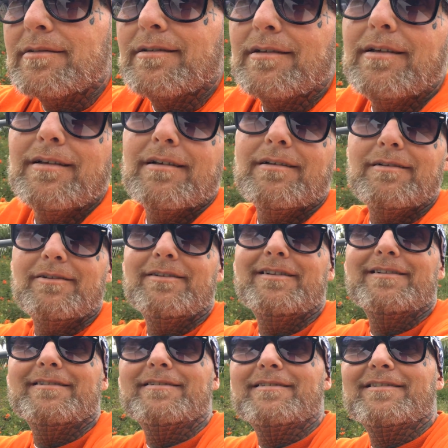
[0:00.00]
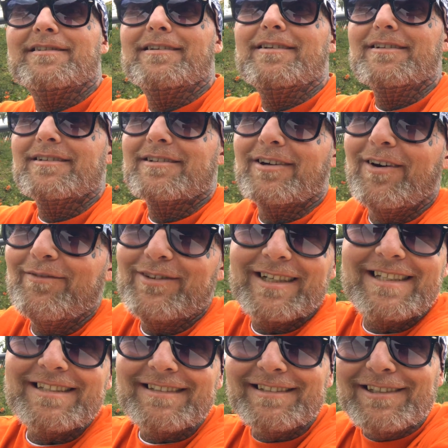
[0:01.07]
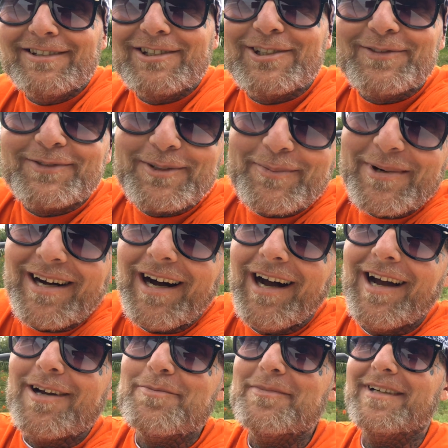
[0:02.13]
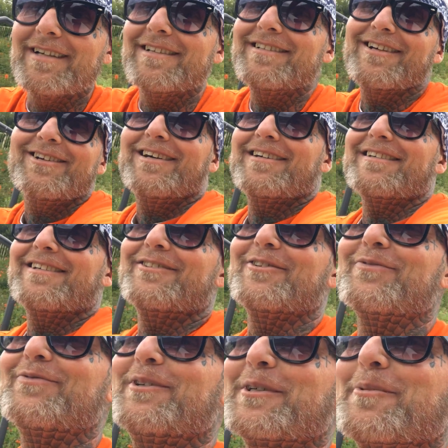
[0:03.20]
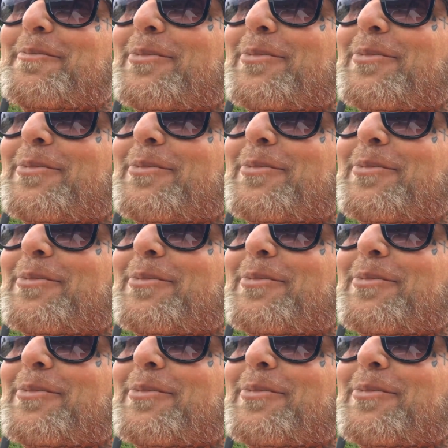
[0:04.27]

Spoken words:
You know? I'll fucking tell you if I'm high, man. I got no fucking